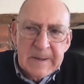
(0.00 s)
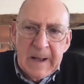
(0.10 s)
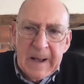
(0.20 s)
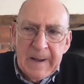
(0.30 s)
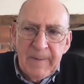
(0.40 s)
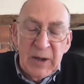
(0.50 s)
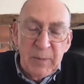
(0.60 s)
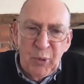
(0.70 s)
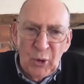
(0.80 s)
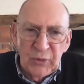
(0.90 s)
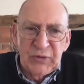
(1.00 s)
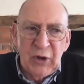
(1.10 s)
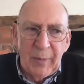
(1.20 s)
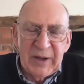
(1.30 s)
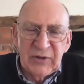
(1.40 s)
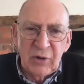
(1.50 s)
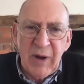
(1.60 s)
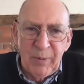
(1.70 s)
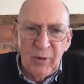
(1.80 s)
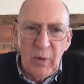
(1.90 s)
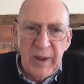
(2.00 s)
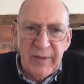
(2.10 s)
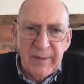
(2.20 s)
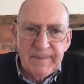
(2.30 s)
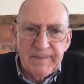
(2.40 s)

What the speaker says: and important topic to grapple with.